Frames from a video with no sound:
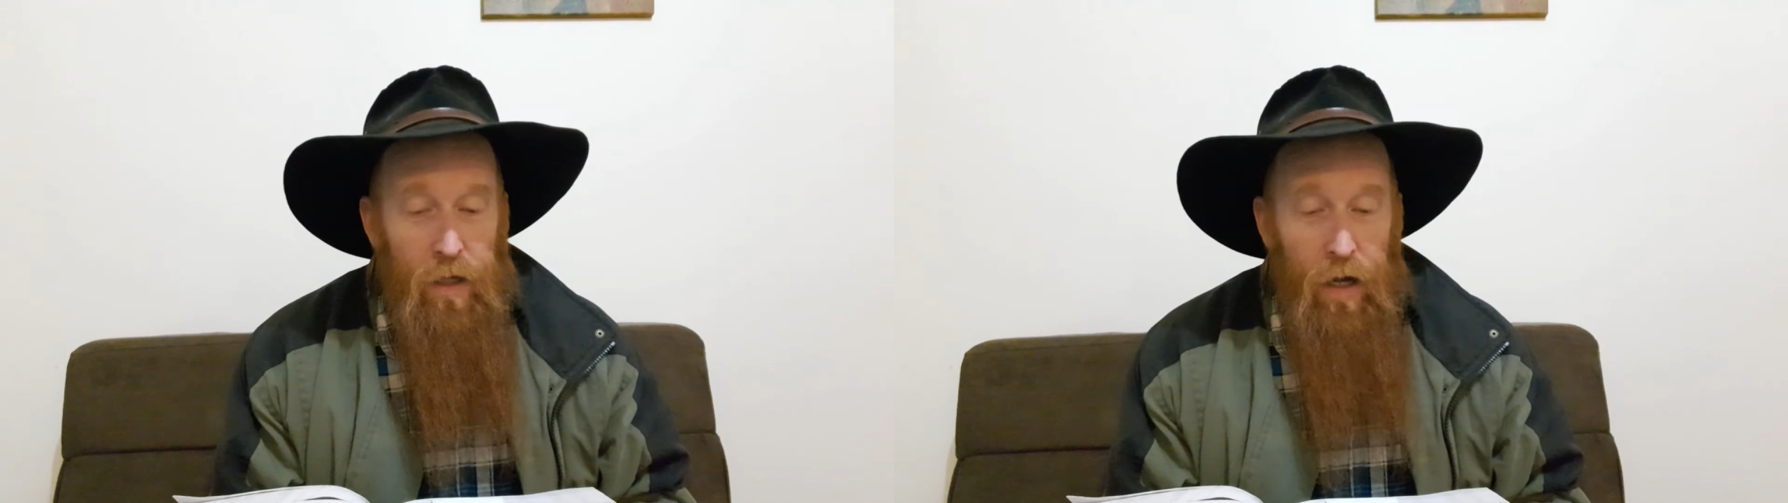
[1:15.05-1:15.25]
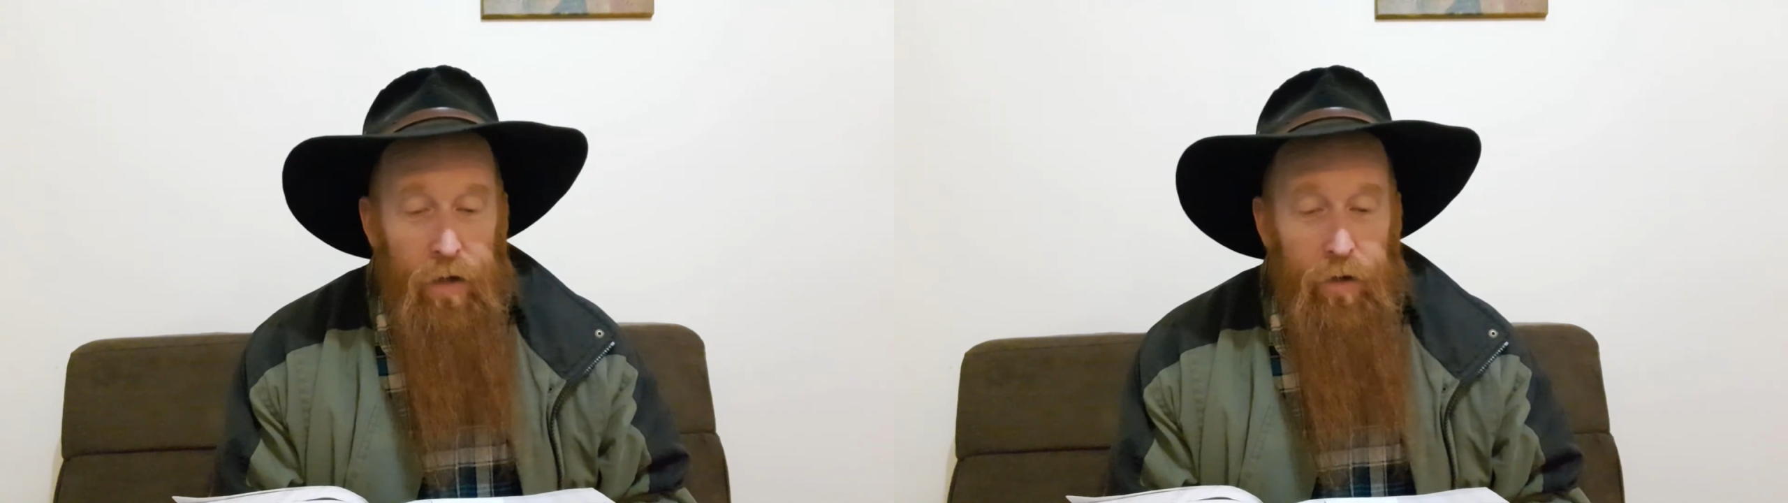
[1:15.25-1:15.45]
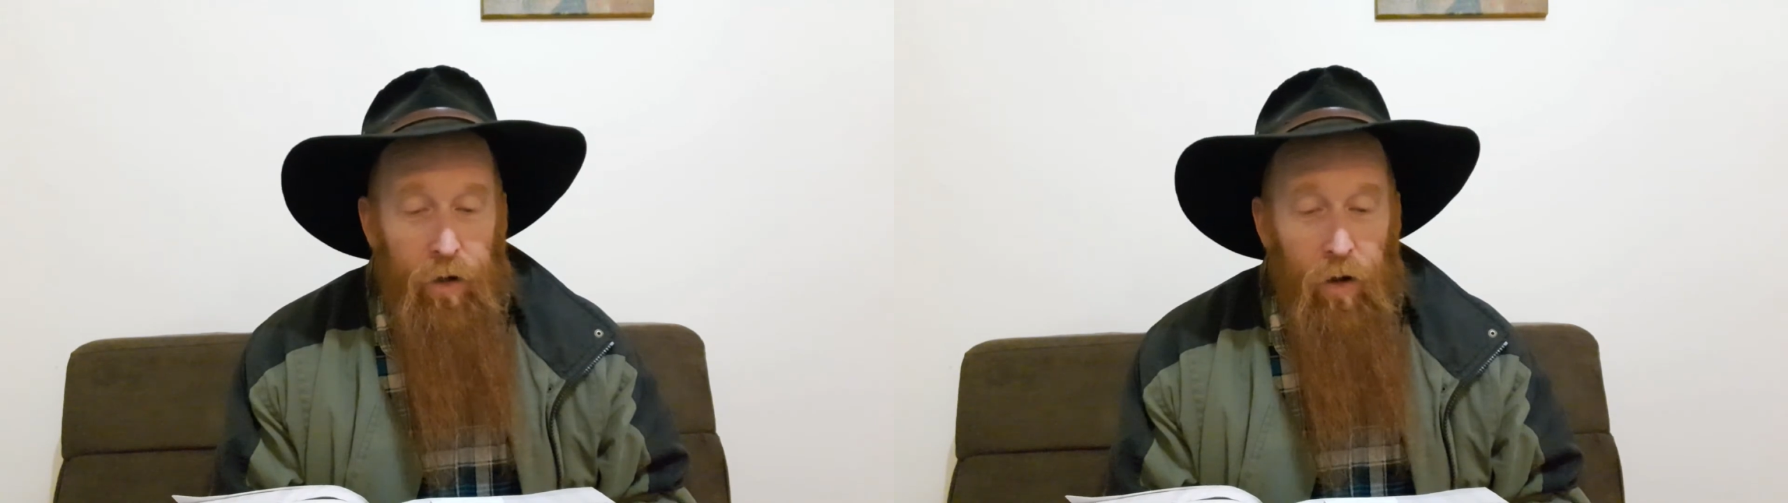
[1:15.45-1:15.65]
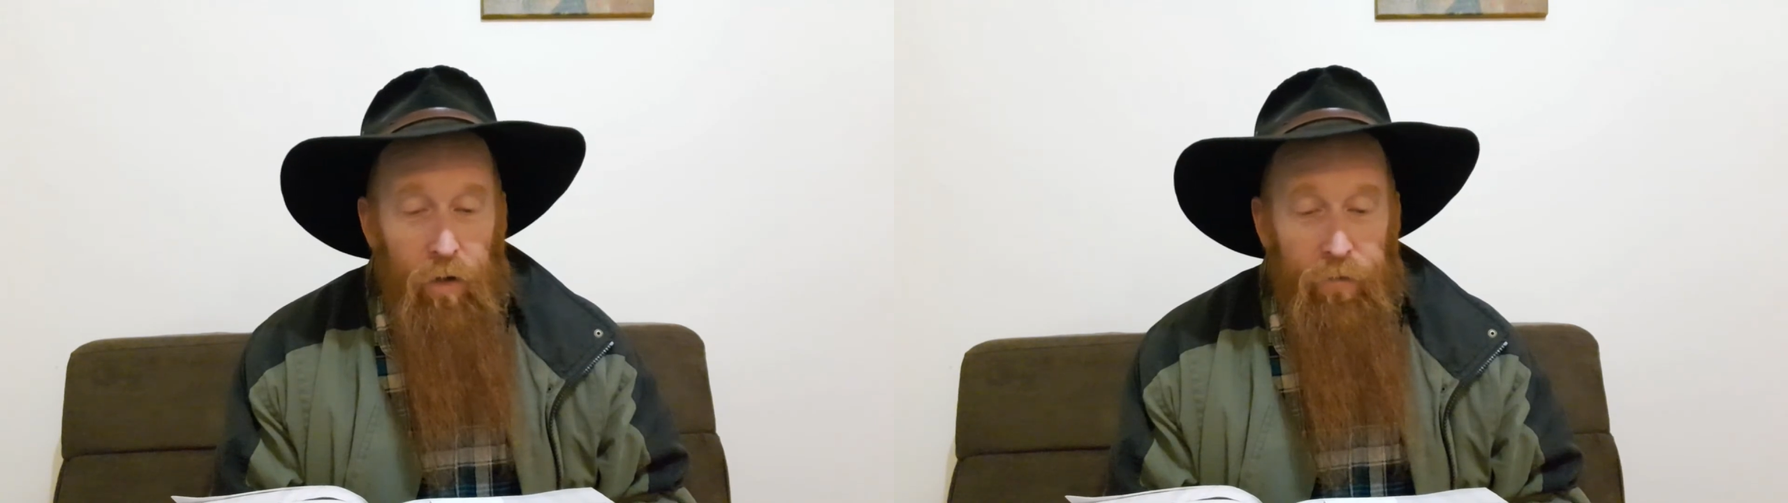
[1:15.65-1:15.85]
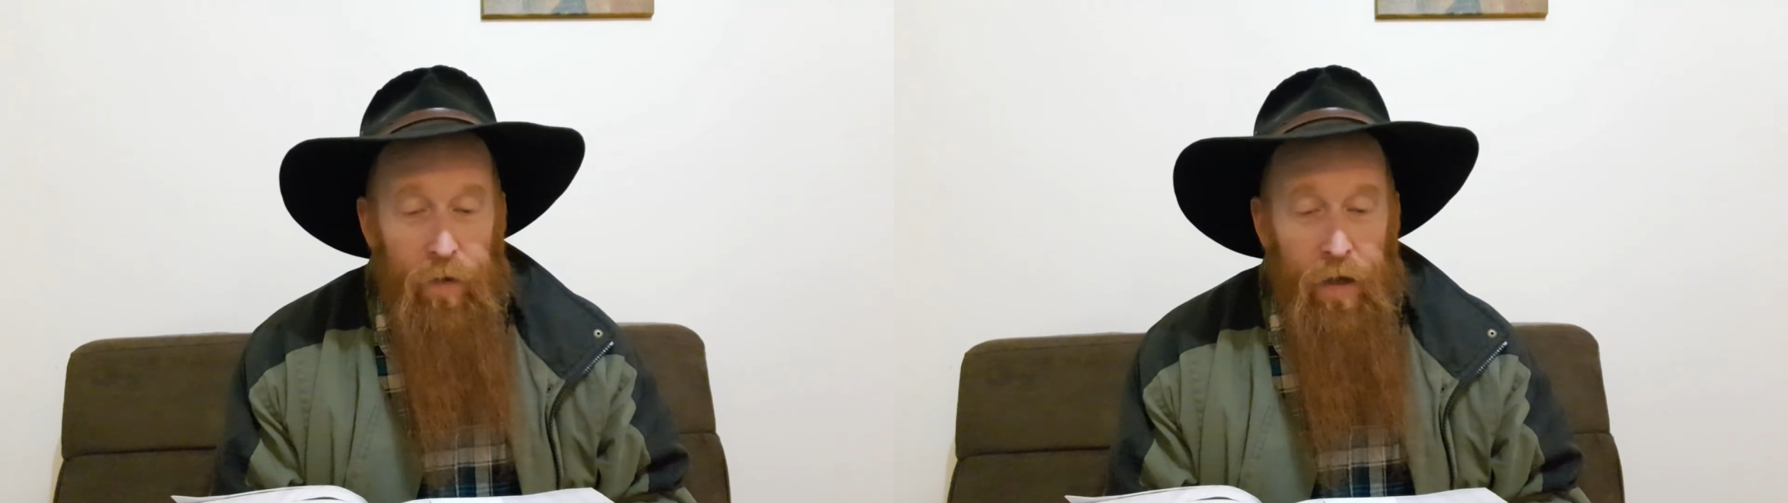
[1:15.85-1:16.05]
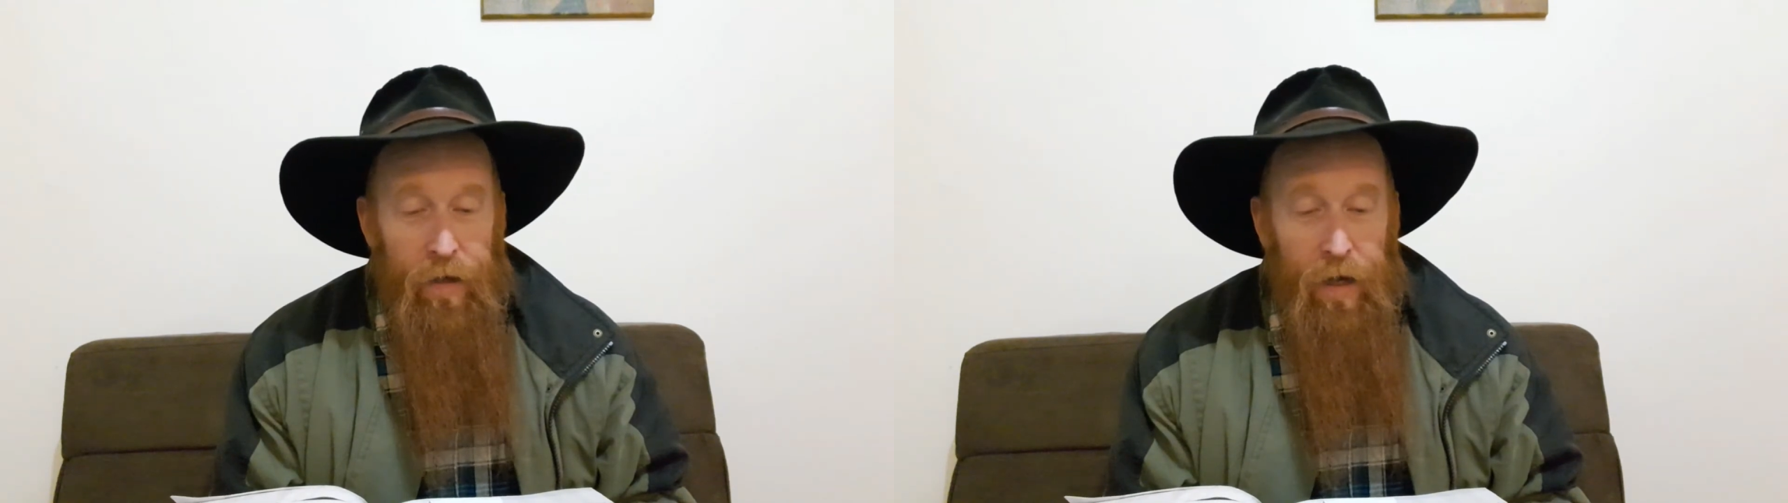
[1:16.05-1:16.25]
cut it off and